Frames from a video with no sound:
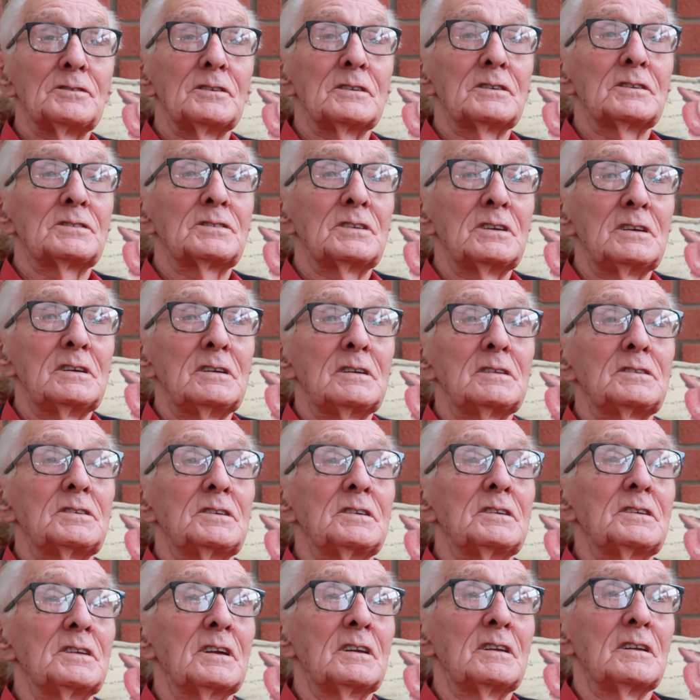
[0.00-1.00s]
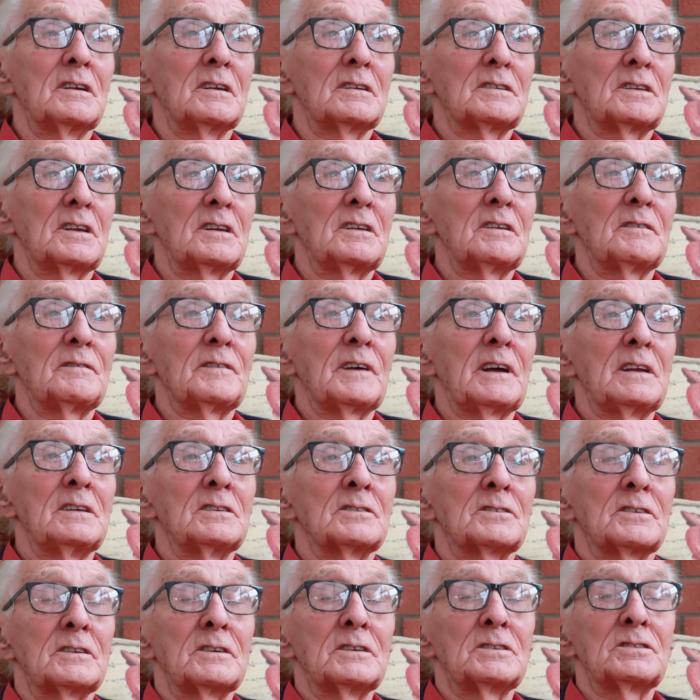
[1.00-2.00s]
She did
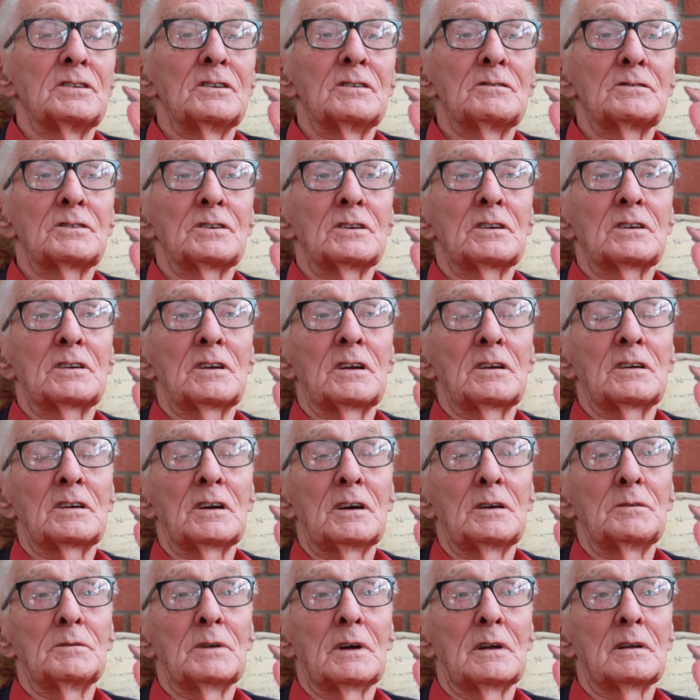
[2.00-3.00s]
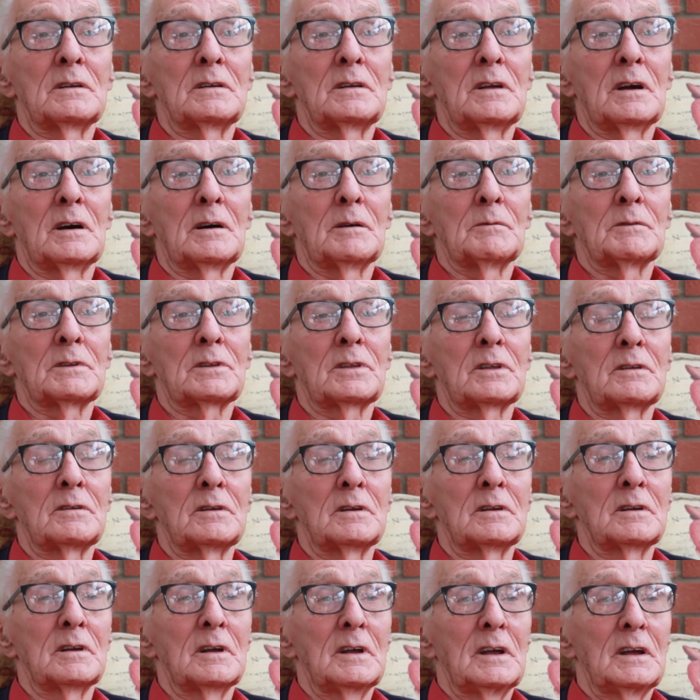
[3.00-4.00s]
eventually. She came down to Yarmouth,
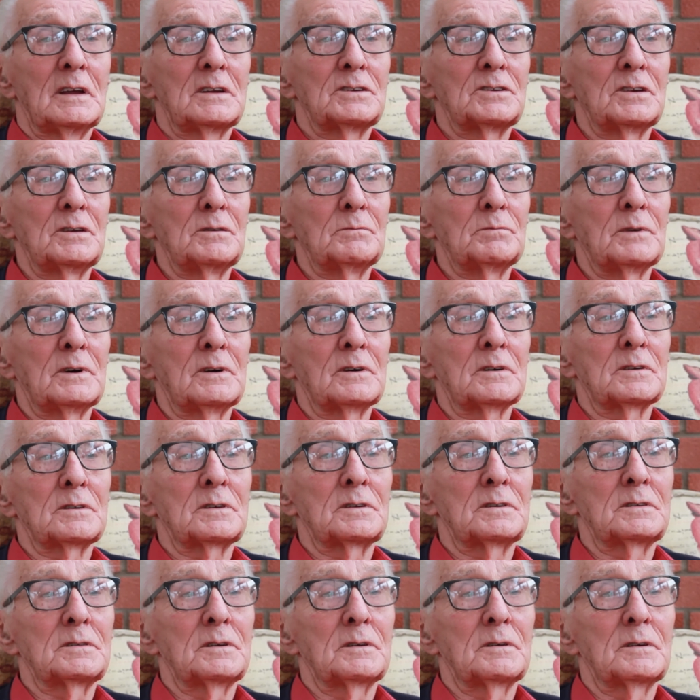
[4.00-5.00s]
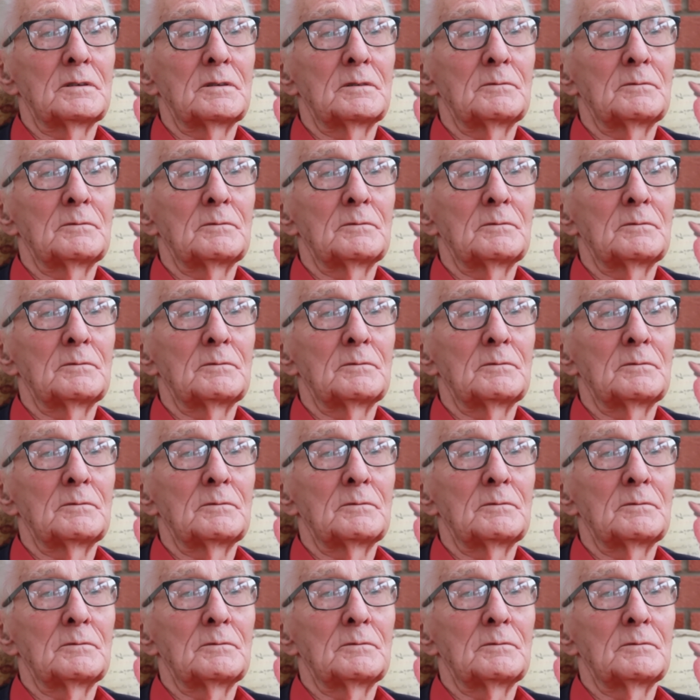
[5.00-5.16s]
and she worked